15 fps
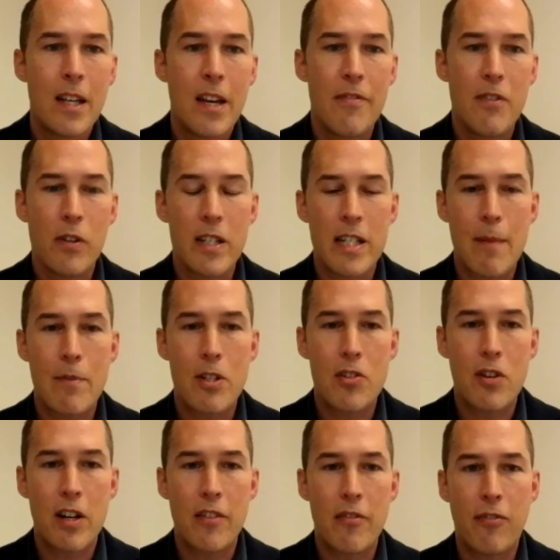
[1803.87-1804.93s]
if you can
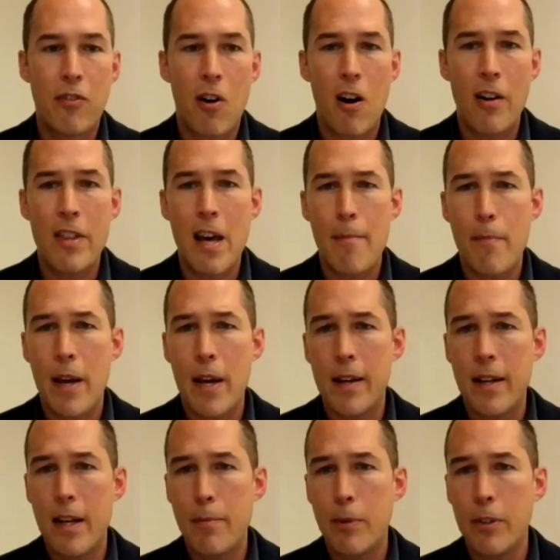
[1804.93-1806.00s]
demonstrate fraud, that may
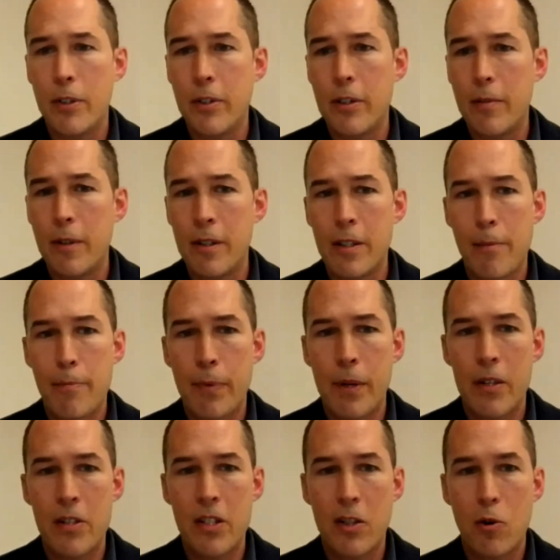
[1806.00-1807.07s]
enable you to
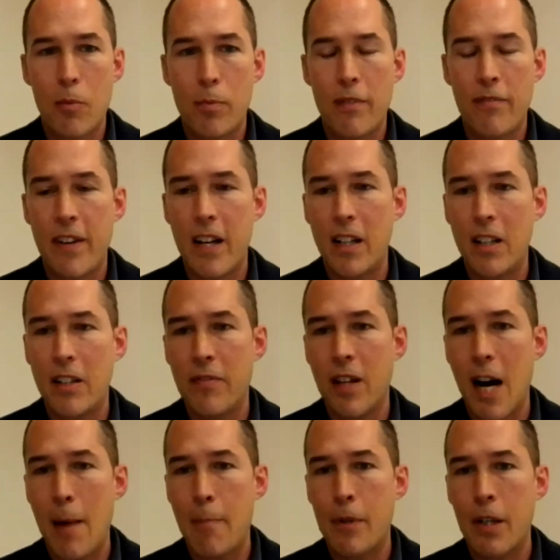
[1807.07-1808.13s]
pierce the corporate veil of the
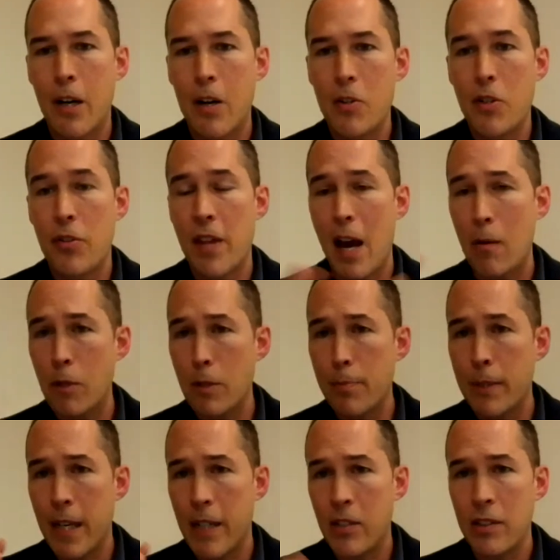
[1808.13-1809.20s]
opco. So that was
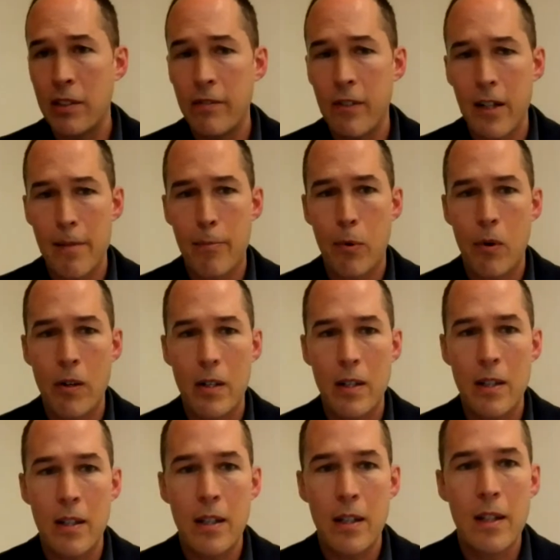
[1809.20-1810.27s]
potentially very
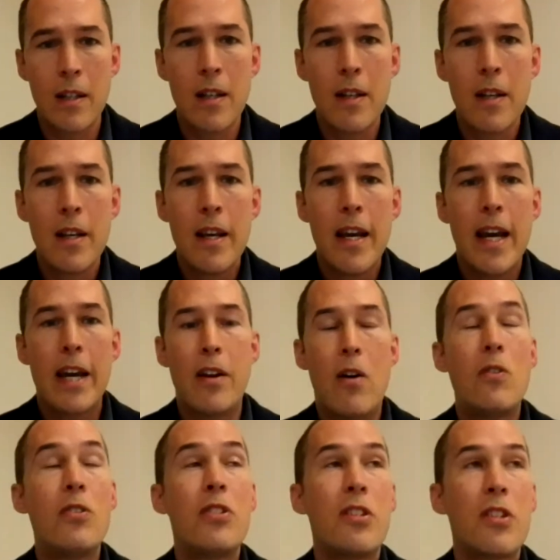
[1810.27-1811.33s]
important. It
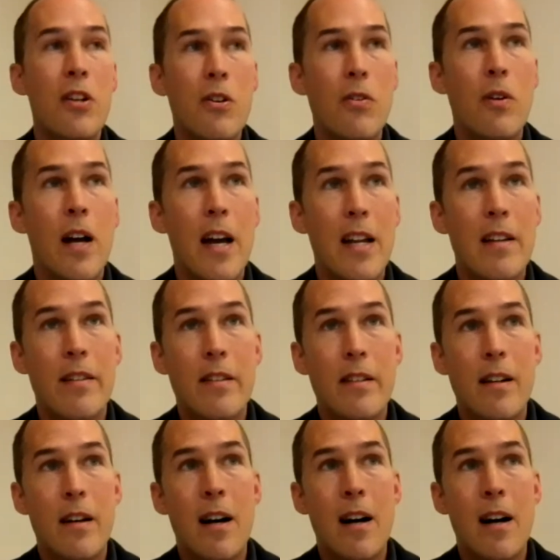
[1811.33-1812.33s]
also, and